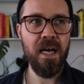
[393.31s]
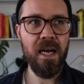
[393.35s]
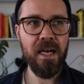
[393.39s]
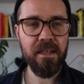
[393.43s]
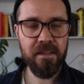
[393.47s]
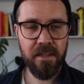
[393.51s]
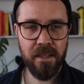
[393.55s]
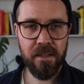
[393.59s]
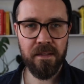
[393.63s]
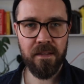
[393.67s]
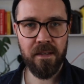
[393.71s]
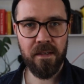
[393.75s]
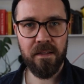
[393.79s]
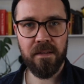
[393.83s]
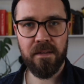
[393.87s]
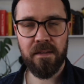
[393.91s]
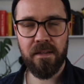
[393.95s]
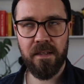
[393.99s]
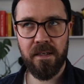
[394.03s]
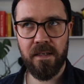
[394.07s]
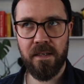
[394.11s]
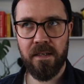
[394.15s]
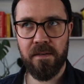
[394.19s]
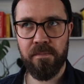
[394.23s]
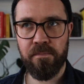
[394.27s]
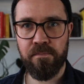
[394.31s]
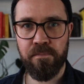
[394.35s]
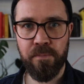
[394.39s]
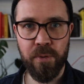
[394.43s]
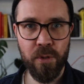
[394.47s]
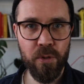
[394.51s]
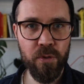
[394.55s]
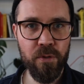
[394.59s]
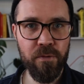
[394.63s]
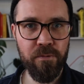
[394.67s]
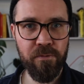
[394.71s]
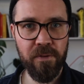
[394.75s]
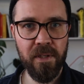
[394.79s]
I think that that
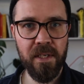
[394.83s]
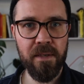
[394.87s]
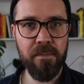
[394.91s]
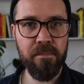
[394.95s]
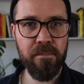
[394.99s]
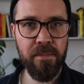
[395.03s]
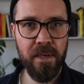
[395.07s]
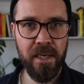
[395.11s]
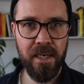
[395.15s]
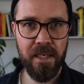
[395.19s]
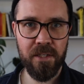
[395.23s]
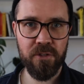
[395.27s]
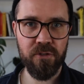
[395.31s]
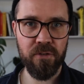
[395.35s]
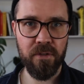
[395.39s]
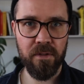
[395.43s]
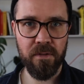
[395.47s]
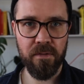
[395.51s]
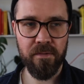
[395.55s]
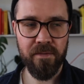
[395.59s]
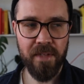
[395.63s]
blue flame pattern,